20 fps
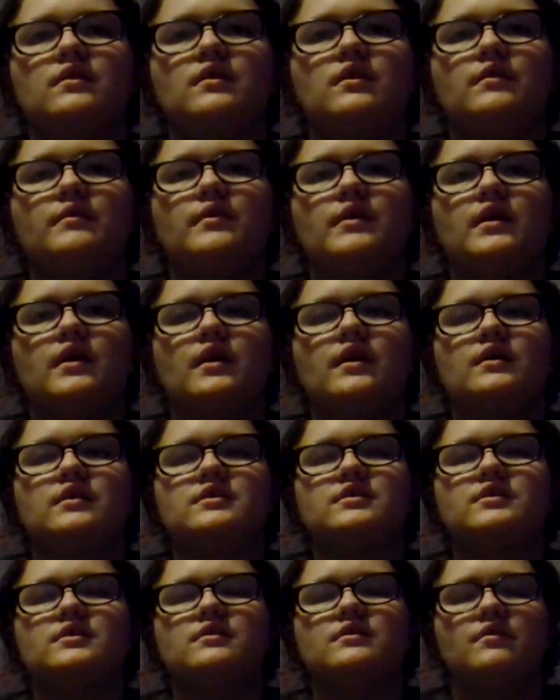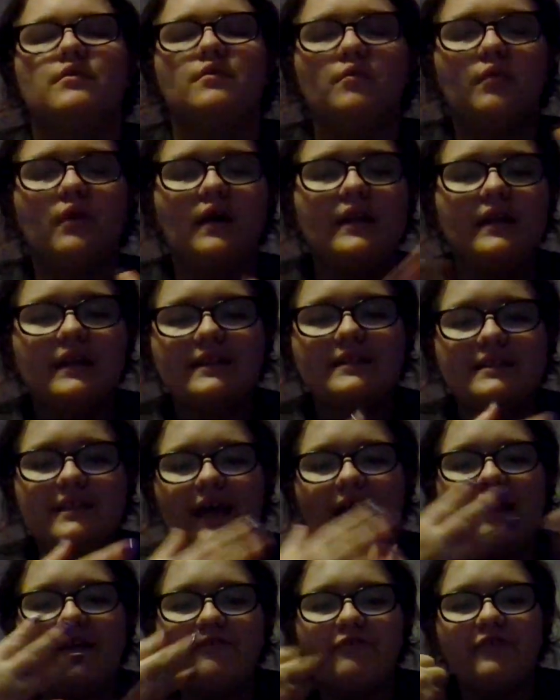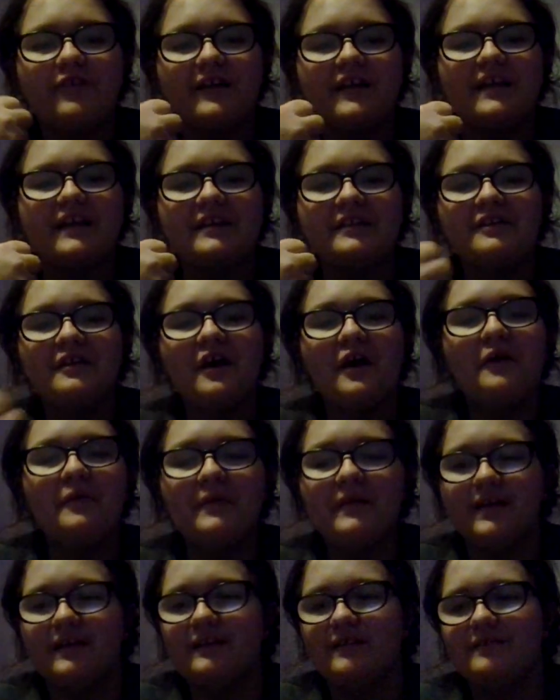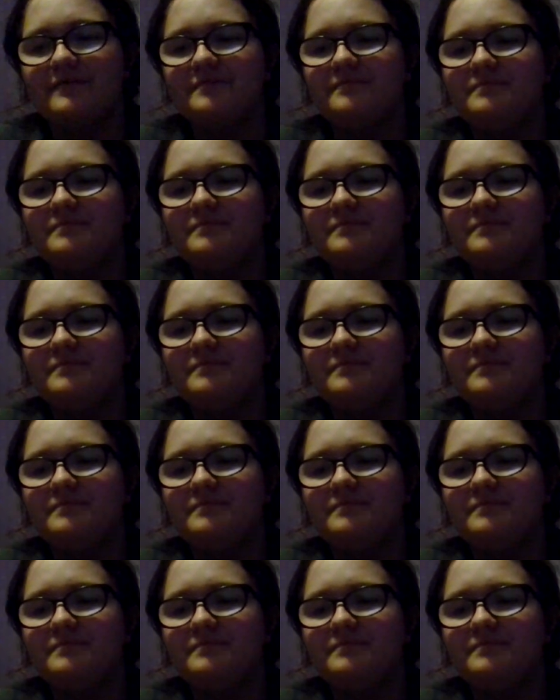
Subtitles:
my gosh. What is it? I freaking know it.